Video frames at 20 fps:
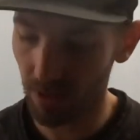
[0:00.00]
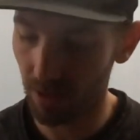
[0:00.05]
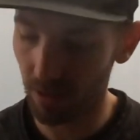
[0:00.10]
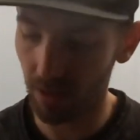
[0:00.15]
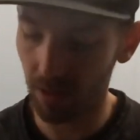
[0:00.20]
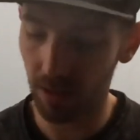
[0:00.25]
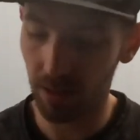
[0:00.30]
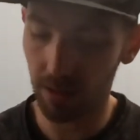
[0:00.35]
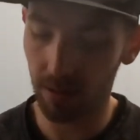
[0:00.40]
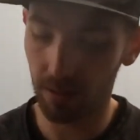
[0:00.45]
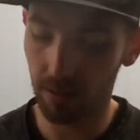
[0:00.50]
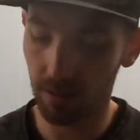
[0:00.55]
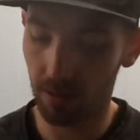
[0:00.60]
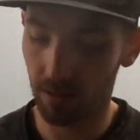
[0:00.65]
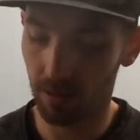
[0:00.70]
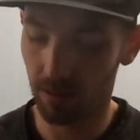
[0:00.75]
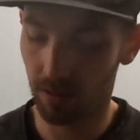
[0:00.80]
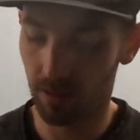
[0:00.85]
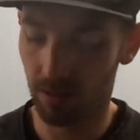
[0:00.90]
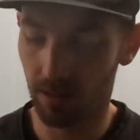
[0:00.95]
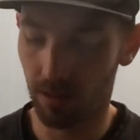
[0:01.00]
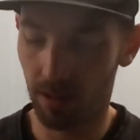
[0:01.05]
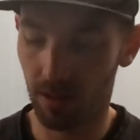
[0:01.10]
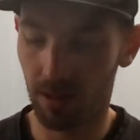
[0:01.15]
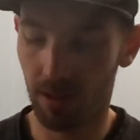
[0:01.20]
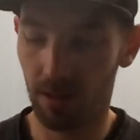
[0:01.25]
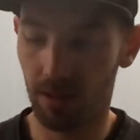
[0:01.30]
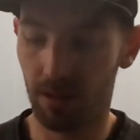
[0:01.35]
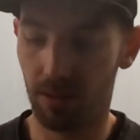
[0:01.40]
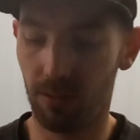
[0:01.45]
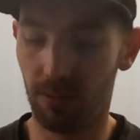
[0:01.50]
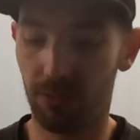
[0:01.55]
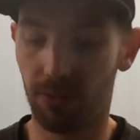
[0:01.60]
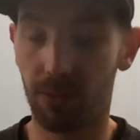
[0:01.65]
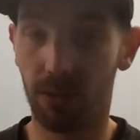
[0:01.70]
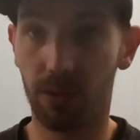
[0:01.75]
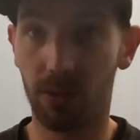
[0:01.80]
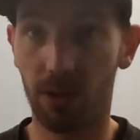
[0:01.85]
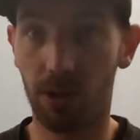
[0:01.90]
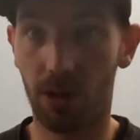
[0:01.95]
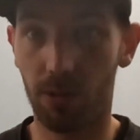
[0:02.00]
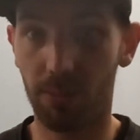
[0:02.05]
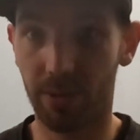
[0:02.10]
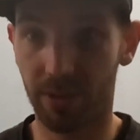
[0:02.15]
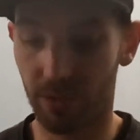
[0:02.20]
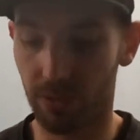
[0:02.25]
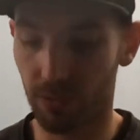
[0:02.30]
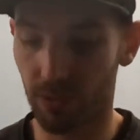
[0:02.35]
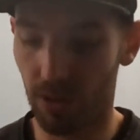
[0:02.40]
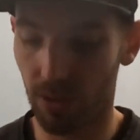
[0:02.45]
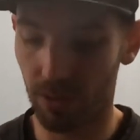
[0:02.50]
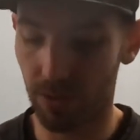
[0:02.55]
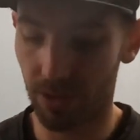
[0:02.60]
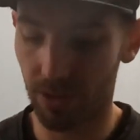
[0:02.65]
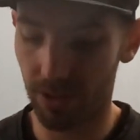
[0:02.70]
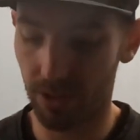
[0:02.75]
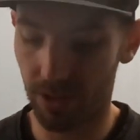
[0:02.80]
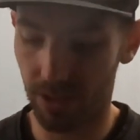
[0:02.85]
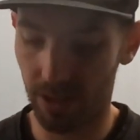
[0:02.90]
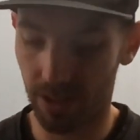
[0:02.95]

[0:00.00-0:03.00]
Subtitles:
You fold open the rotors.